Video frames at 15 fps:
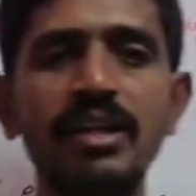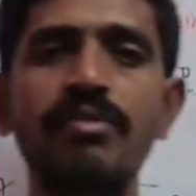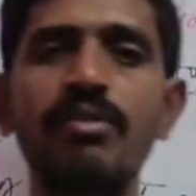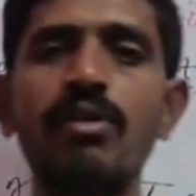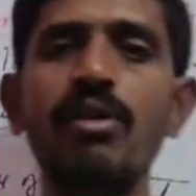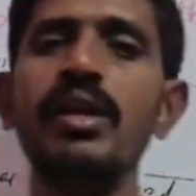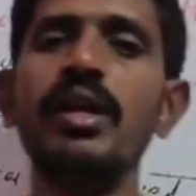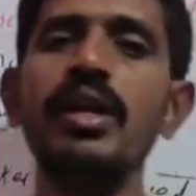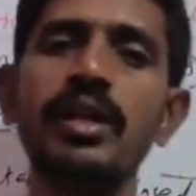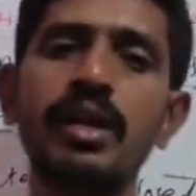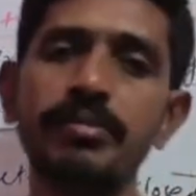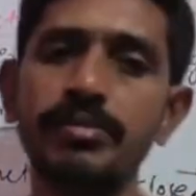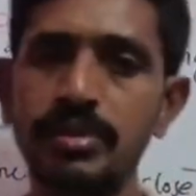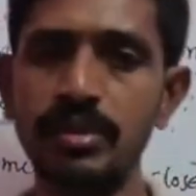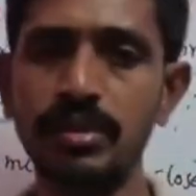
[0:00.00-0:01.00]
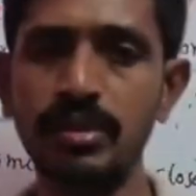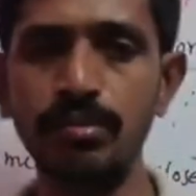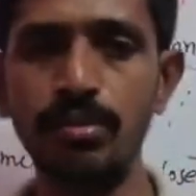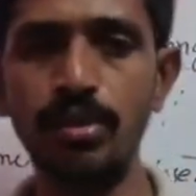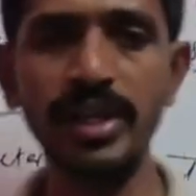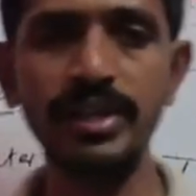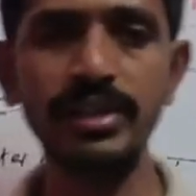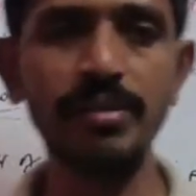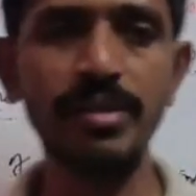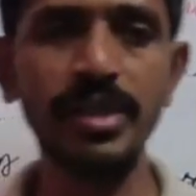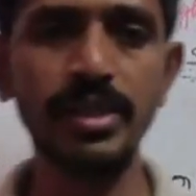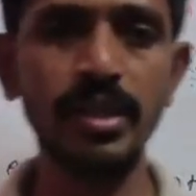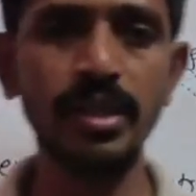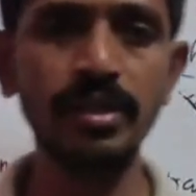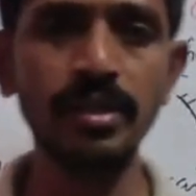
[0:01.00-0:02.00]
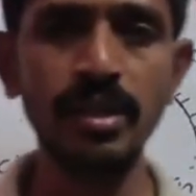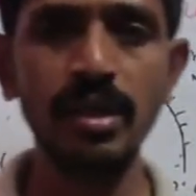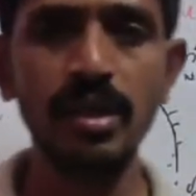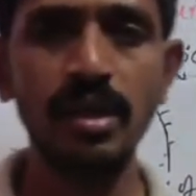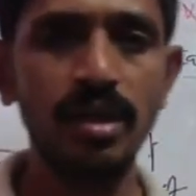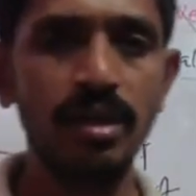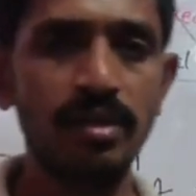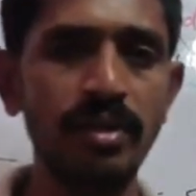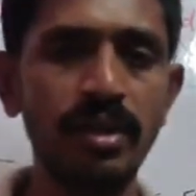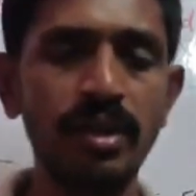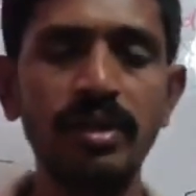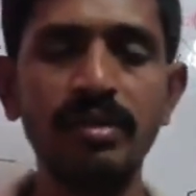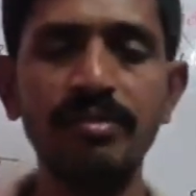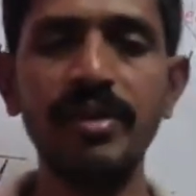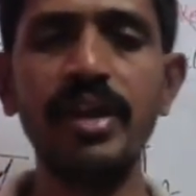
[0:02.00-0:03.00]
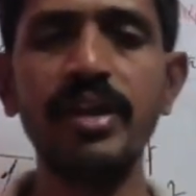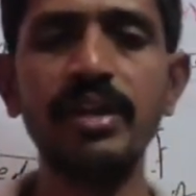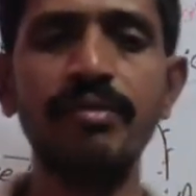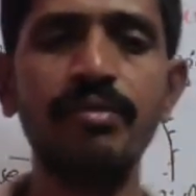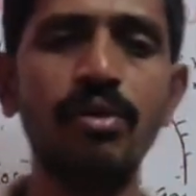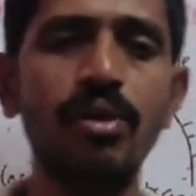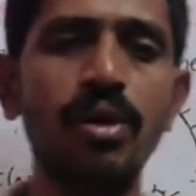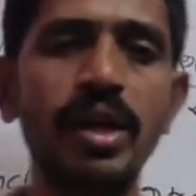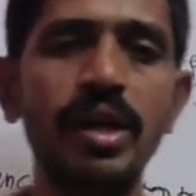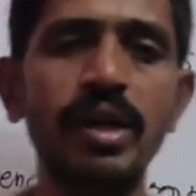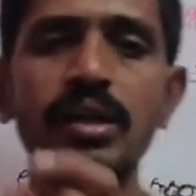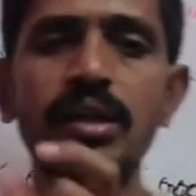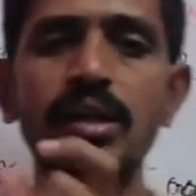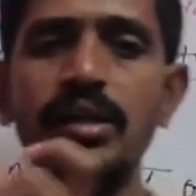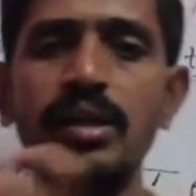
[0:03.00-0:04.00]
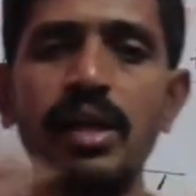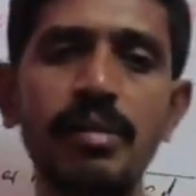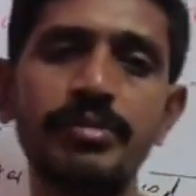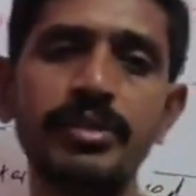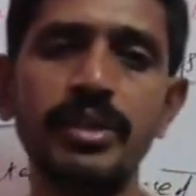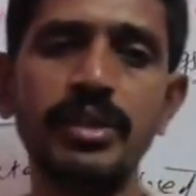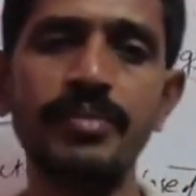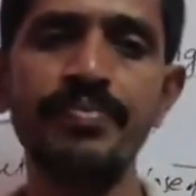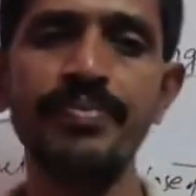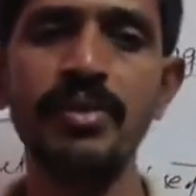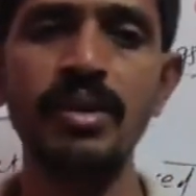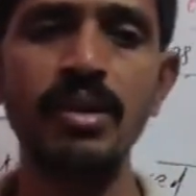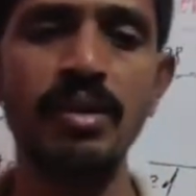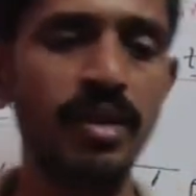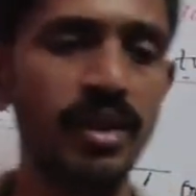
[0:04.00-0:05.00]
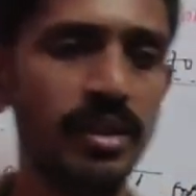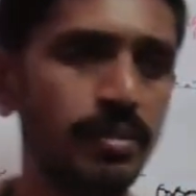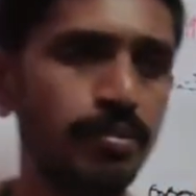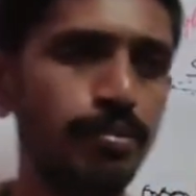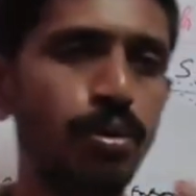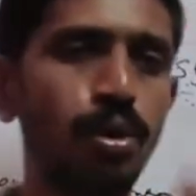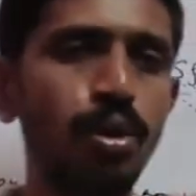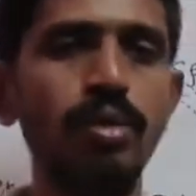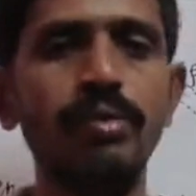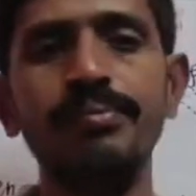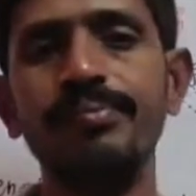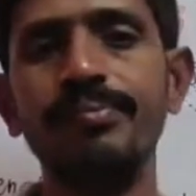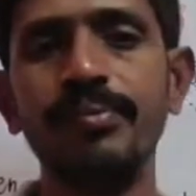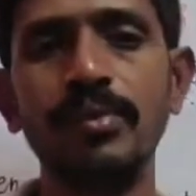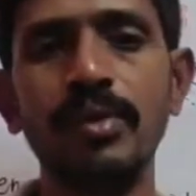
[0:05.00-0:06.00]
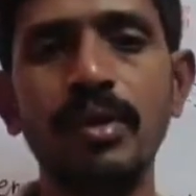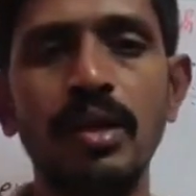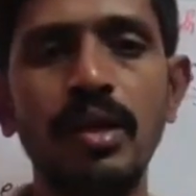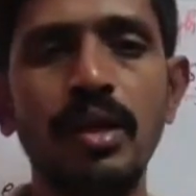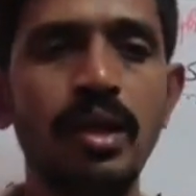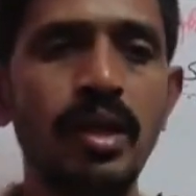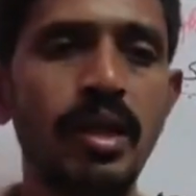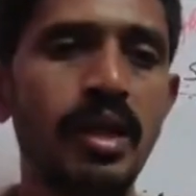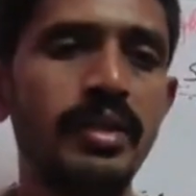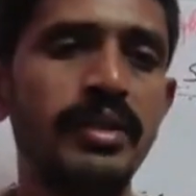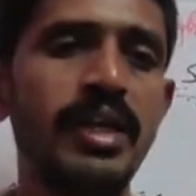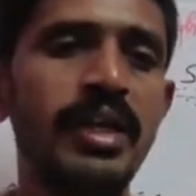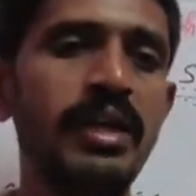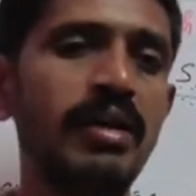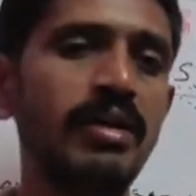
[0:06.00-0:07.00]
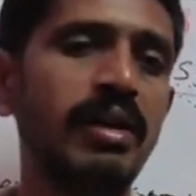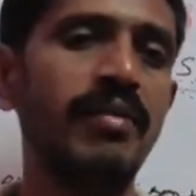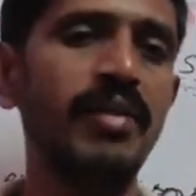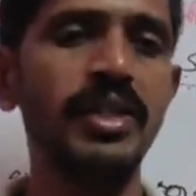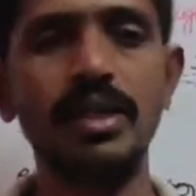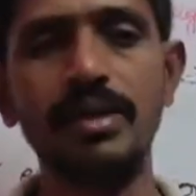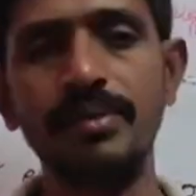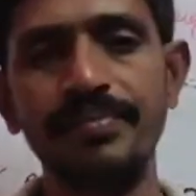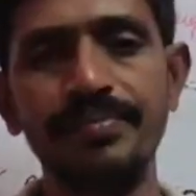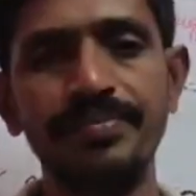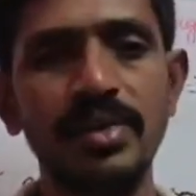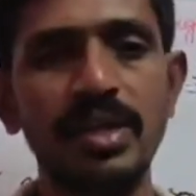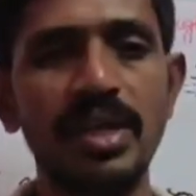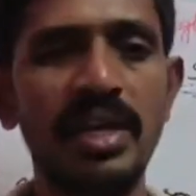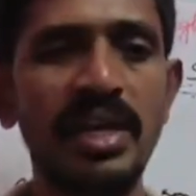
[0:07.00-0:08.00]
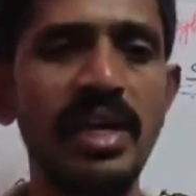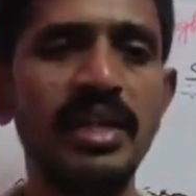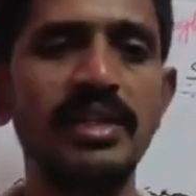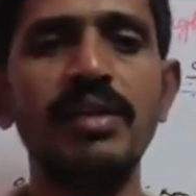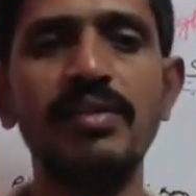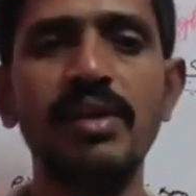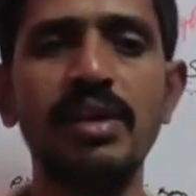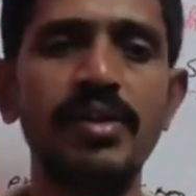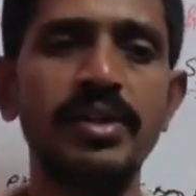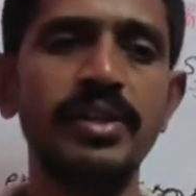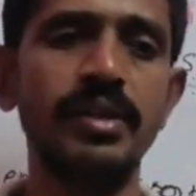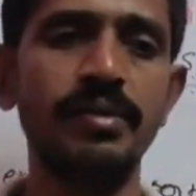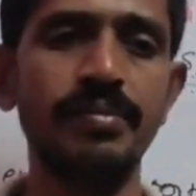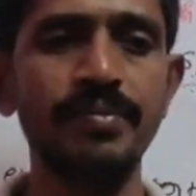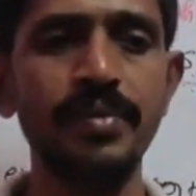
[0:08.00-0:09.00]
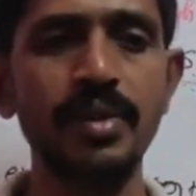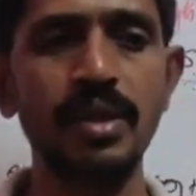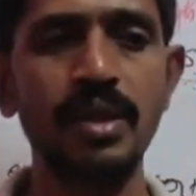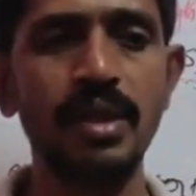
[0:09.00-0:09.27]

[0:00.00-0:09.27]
the following terms. The board examination will define the following terms. First, pole, center of curvature, radius of curvature,